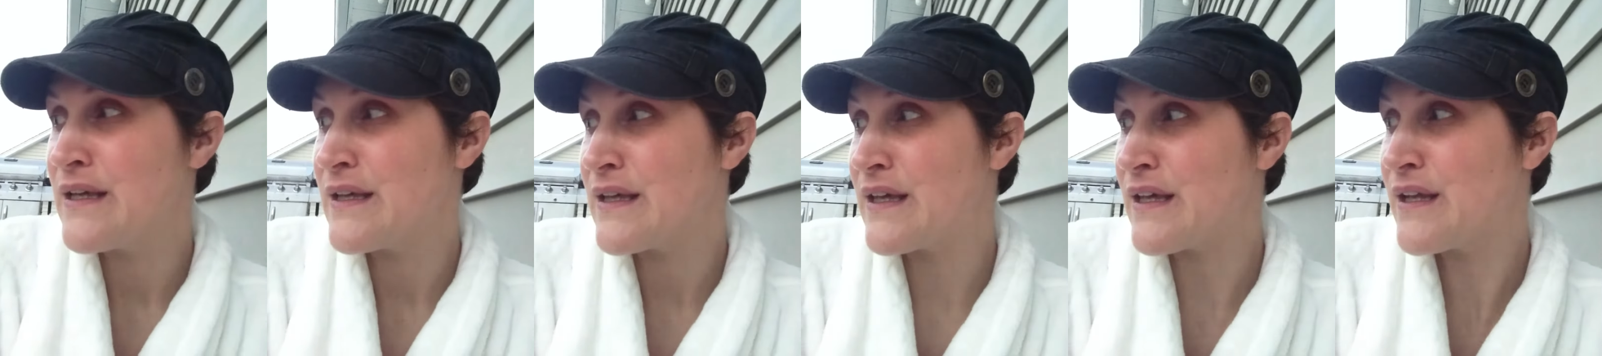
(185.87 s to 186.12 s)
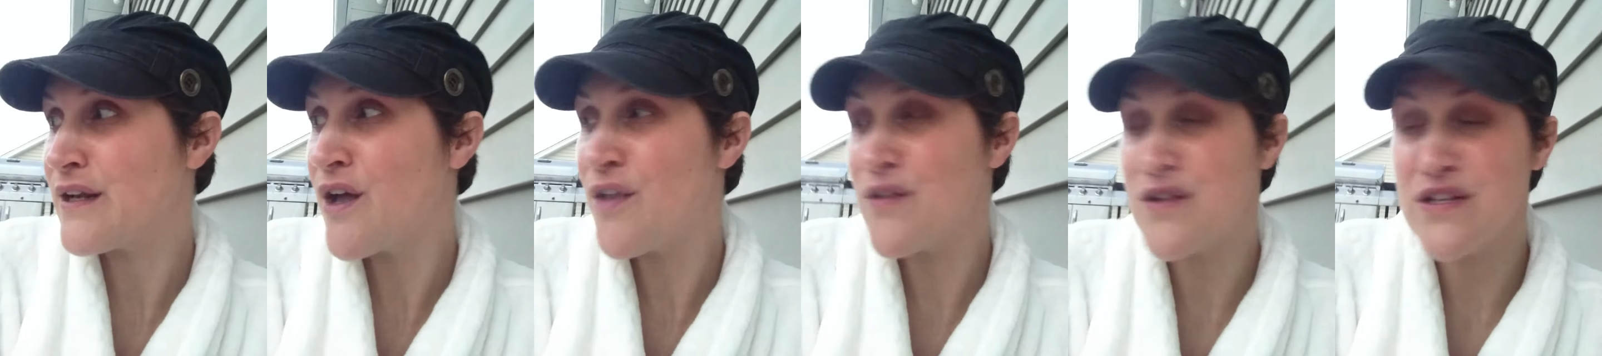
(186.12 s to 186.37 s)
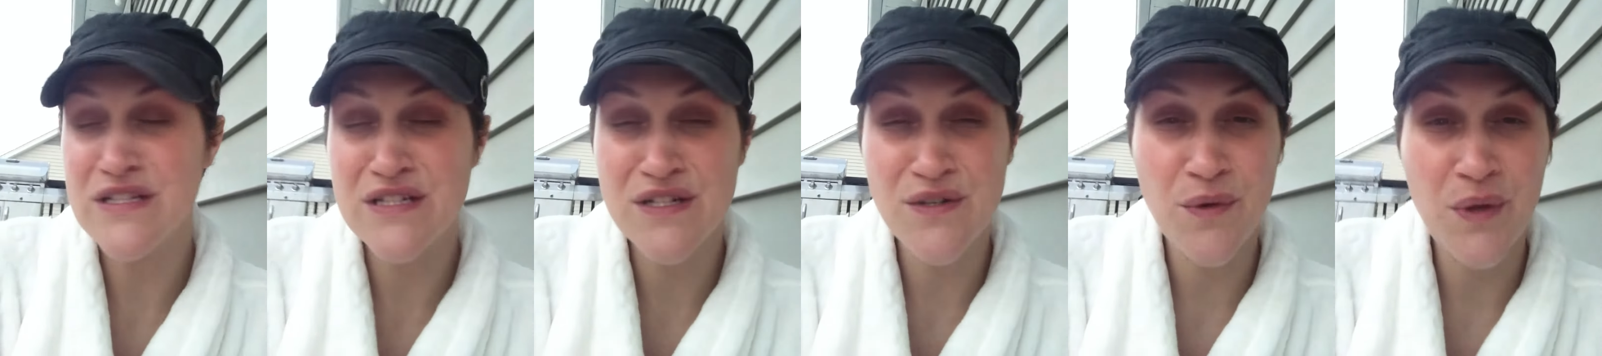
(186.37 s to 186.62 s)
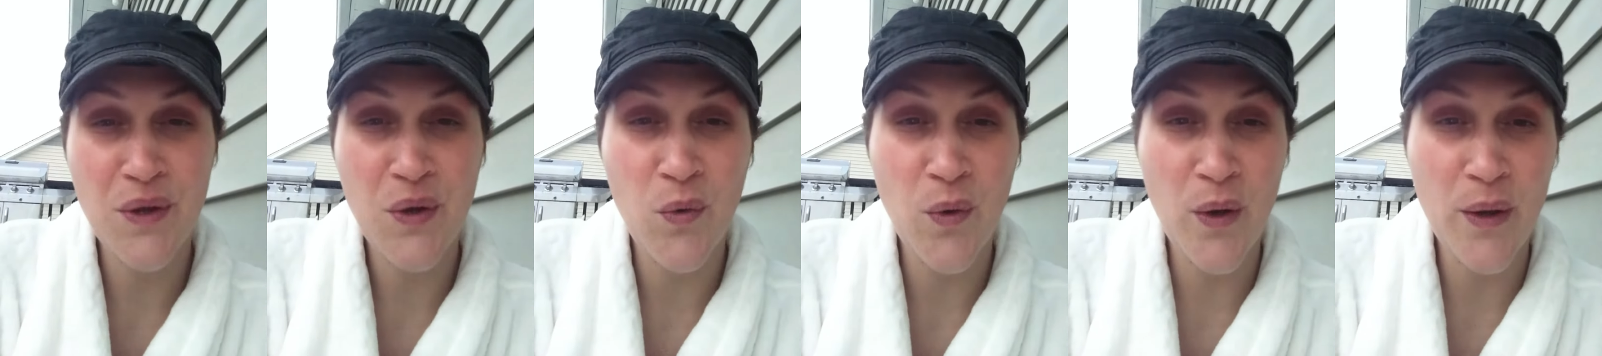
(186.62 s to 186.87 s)
getting all this new
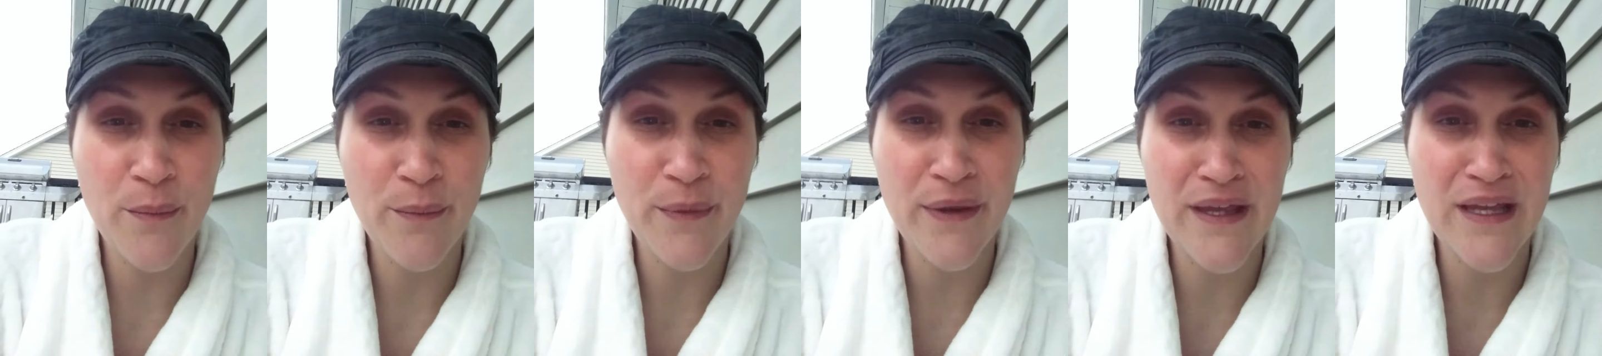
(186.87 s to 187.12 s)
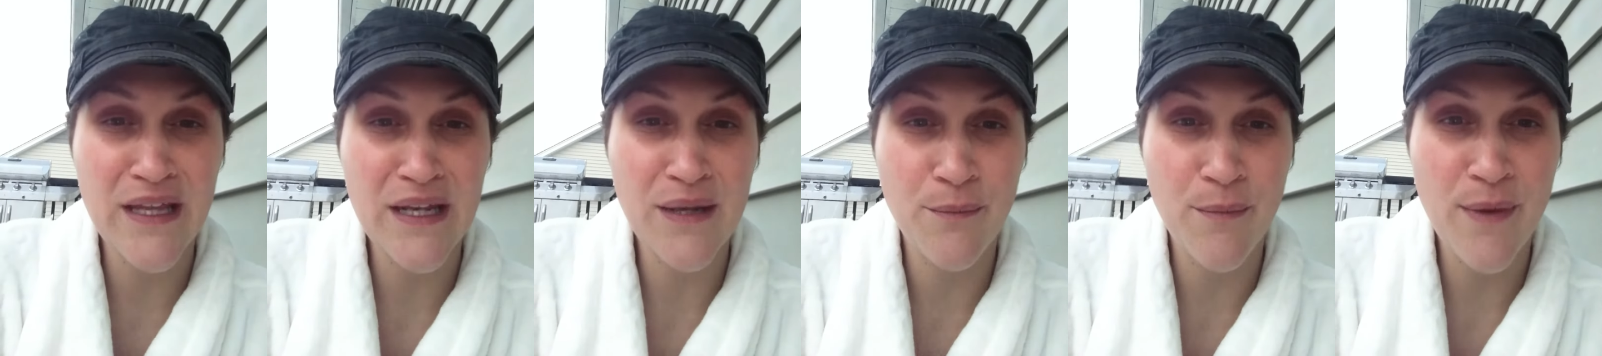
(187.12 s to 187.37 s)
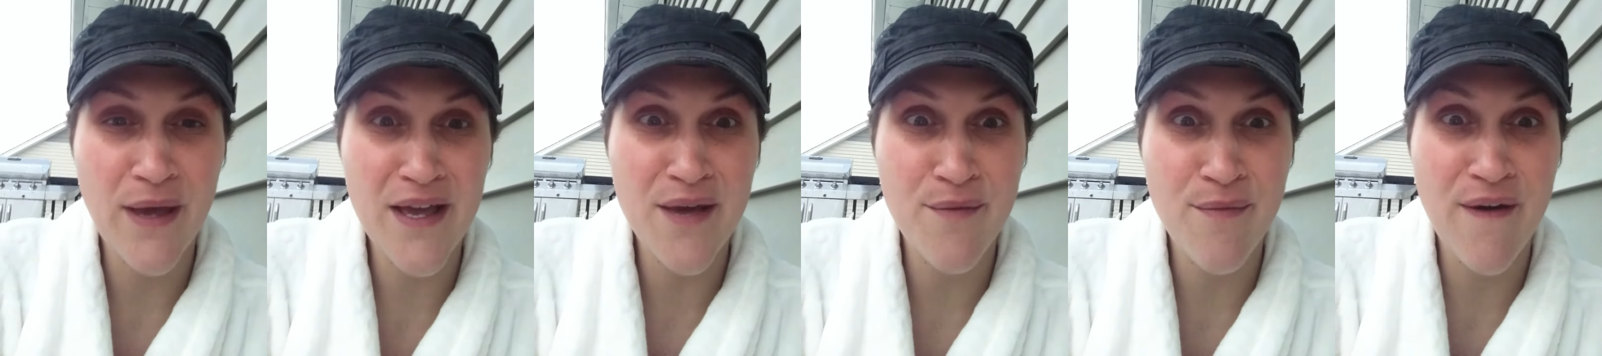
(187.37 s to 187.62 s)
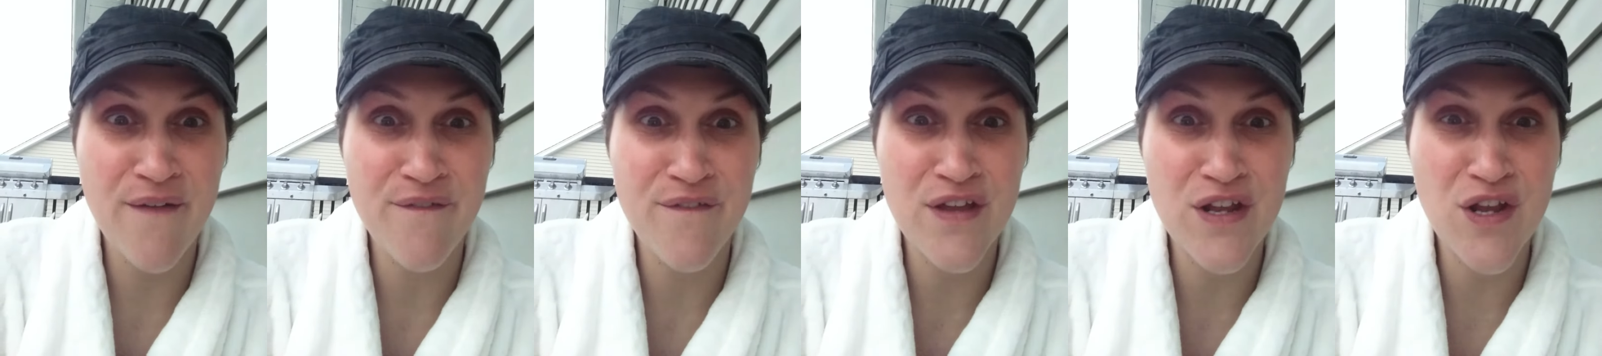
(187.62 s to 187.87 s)
equipment and making
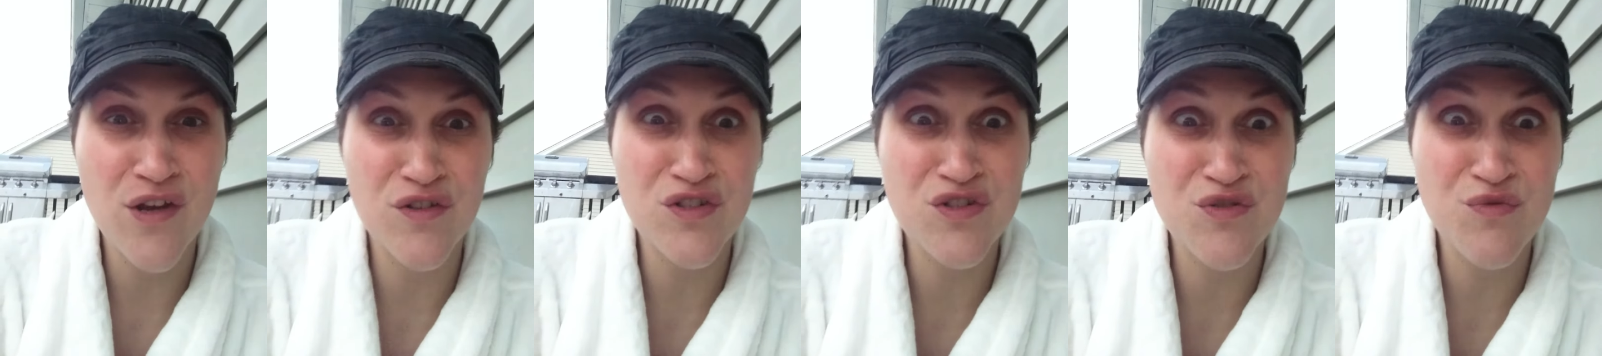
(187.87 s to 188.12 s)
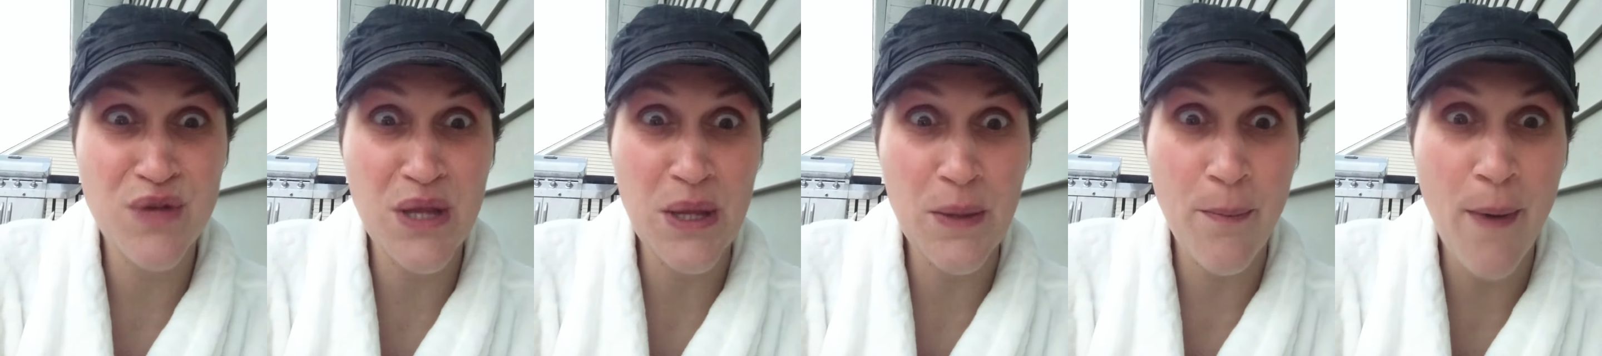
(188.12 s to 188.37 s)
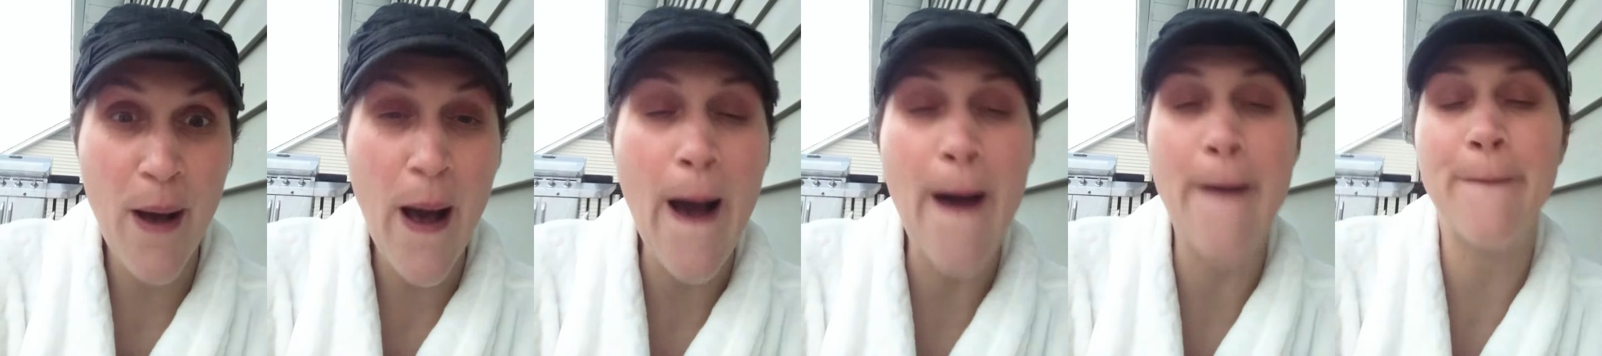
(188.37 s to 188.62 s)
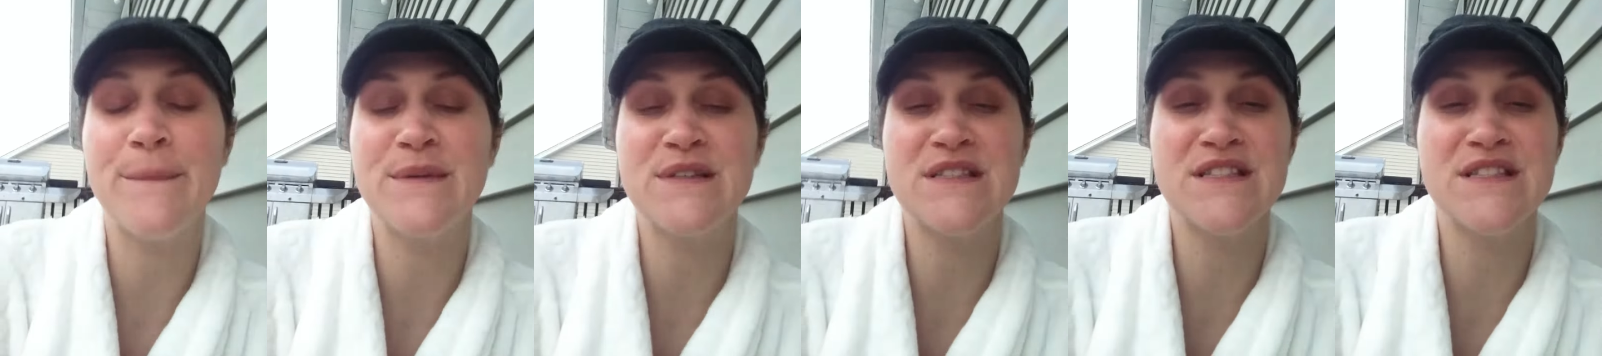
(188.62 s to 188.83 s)
my videos really pop.